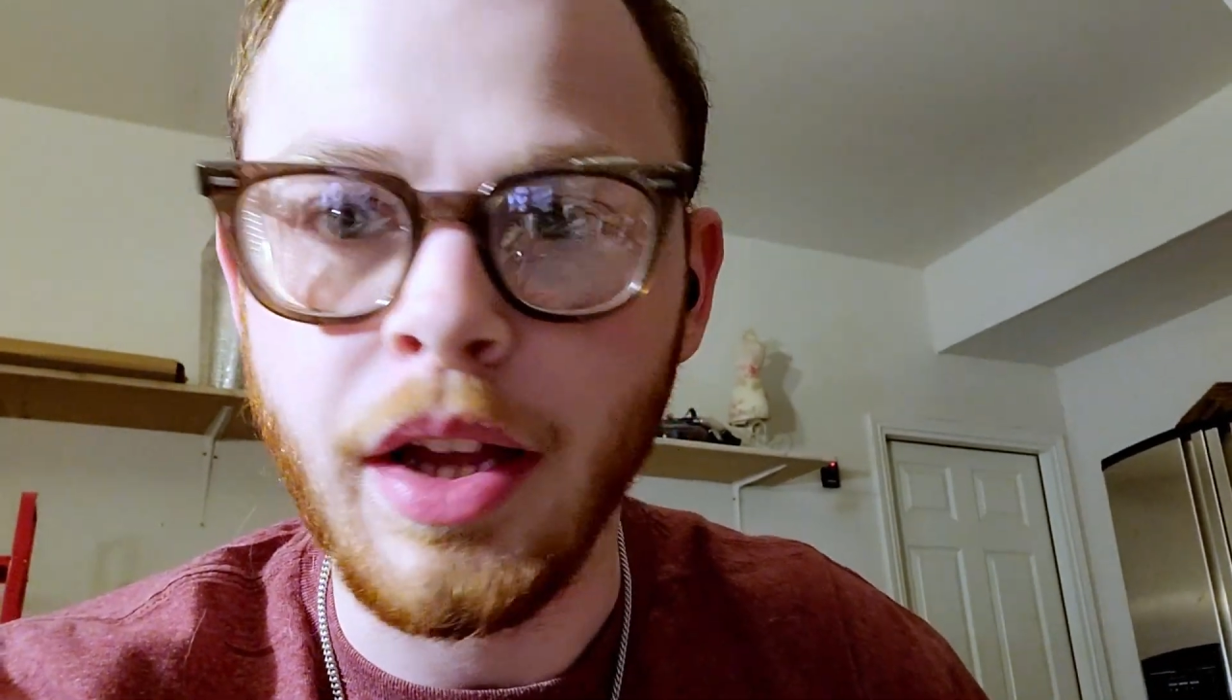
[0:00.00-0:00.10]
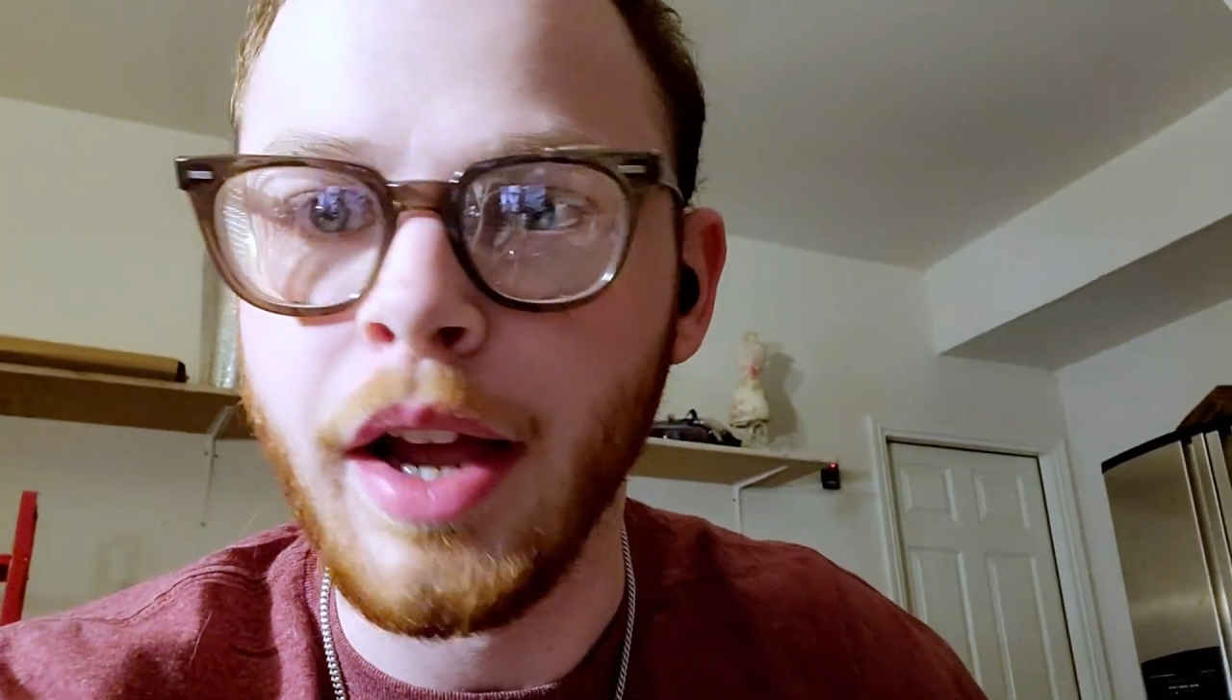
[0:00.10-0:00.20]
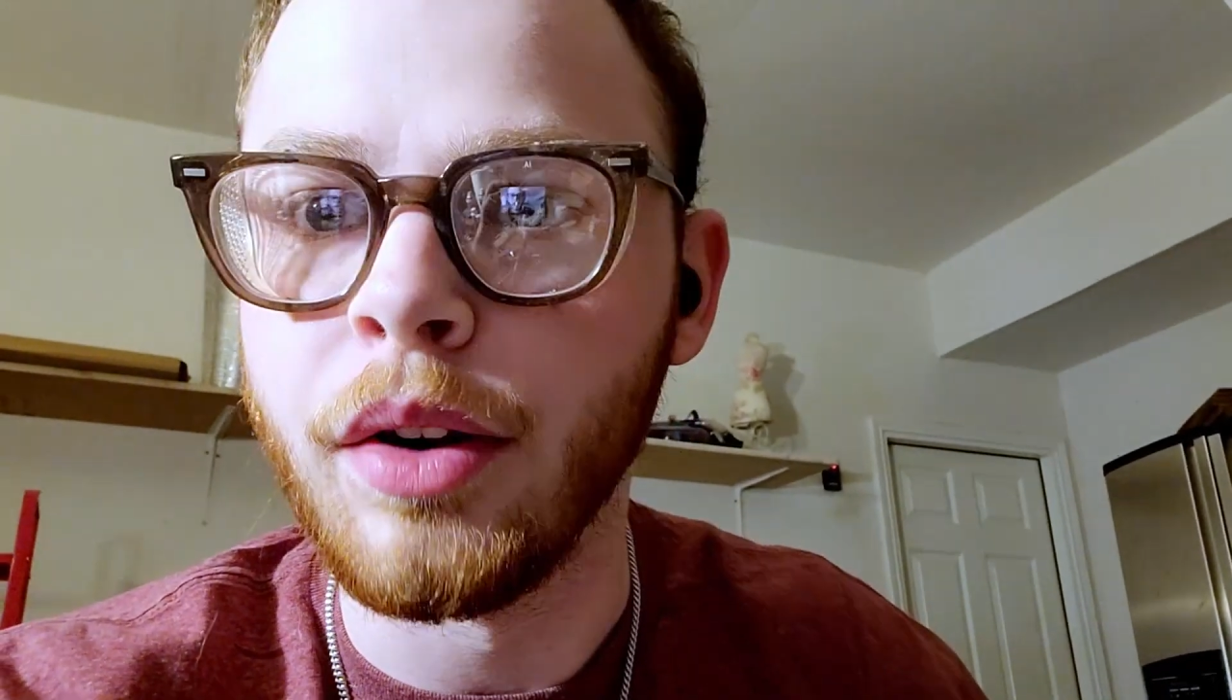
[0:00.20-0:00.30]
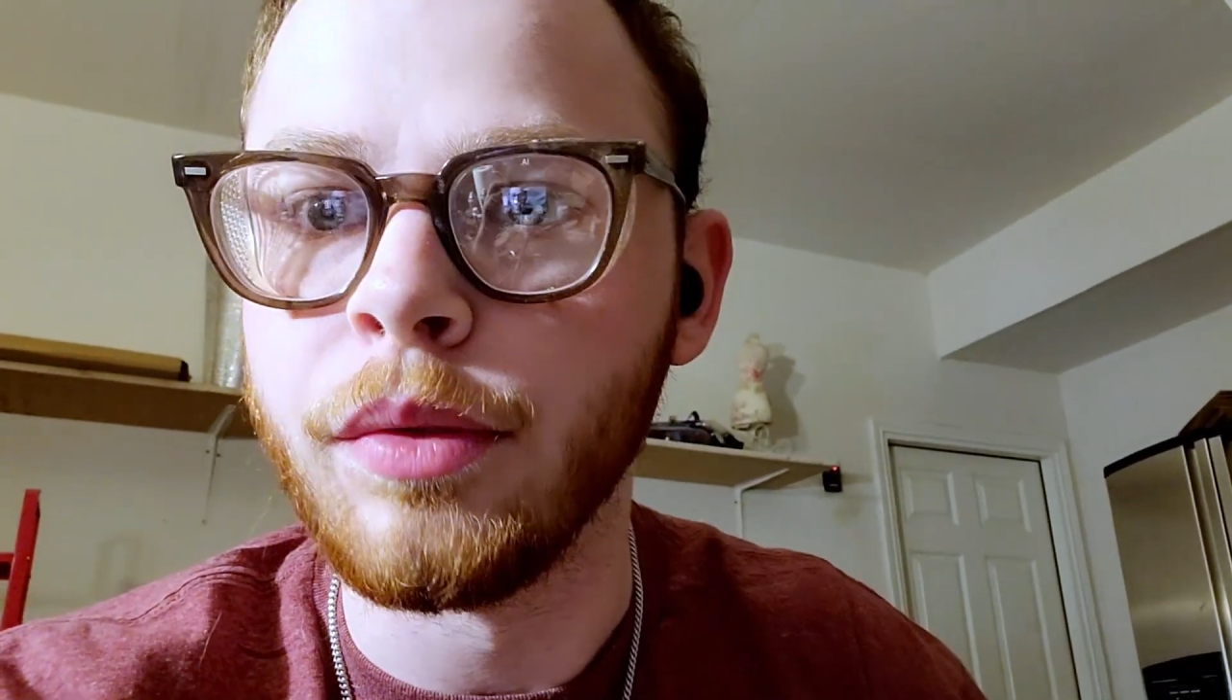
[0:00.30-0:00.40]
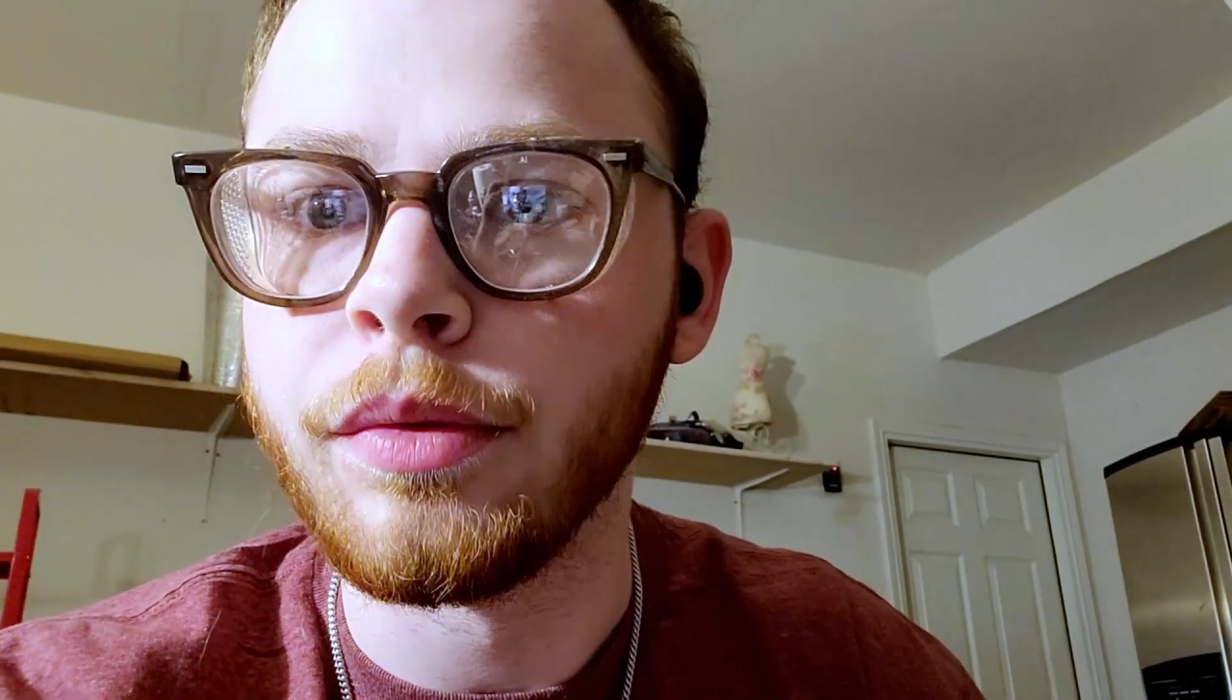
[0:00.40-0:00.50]

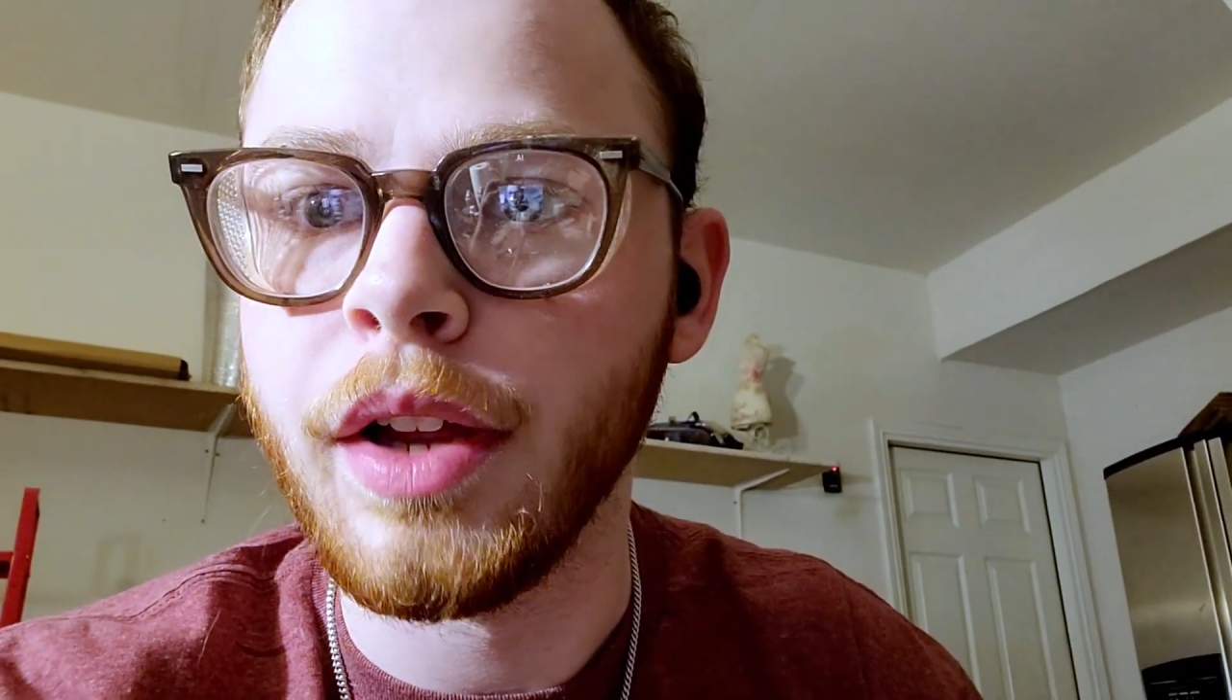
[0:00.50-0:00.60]
I don't